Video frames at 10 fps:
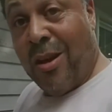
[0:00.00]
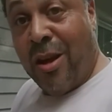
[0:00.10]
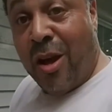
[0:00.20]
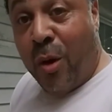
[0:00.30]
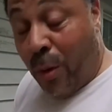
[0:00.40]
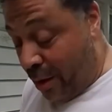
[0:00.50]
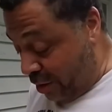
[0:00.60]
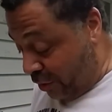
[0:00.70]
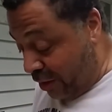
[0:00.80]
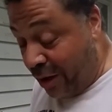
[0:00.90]
Well, you can
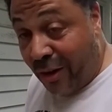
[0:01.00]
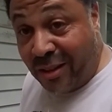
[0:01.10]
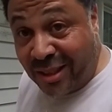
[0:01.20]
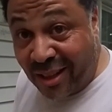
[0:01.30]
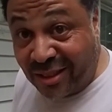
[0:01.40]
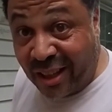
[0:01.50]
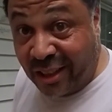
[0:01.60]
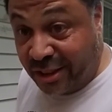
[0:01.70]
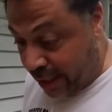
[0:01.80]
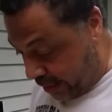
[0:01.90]
hear it sounds like a jet
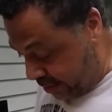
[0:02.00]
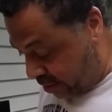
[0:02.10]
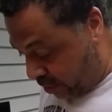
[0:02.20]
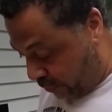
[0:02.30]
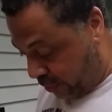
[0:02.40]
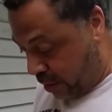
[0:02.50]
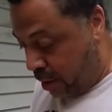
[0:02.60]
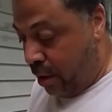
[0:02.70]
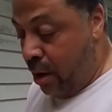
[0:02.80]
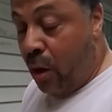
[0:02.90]
engine over there
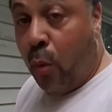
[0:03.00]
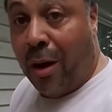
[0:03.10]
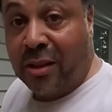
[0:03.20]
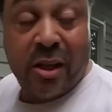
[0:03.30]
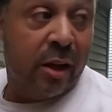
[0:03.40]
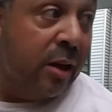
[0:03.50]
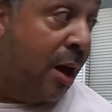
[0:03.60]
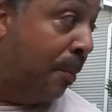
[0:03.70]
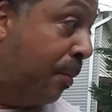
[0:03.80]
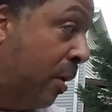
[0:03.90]
while it's heating up.
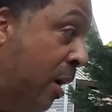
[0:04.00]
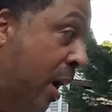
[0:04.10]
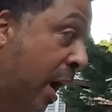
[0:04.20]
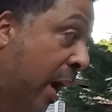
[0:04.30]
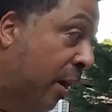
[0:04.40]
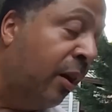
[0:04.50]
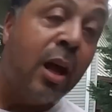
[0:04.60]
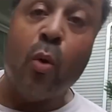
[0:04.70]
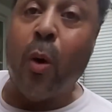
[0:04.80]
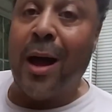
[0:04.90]
And you got to
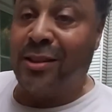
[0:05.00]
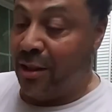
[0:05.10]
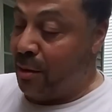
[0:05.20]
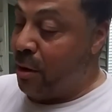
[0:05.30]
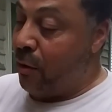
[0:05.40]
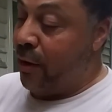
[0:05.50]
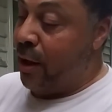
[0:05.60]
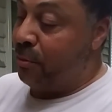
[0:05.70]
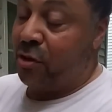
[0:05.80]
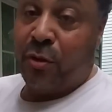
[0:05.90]
watch it. I'm already up
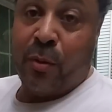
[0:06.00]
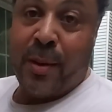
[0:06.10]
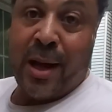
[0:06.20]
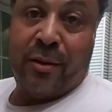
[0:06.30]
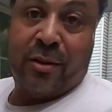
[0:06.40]
to about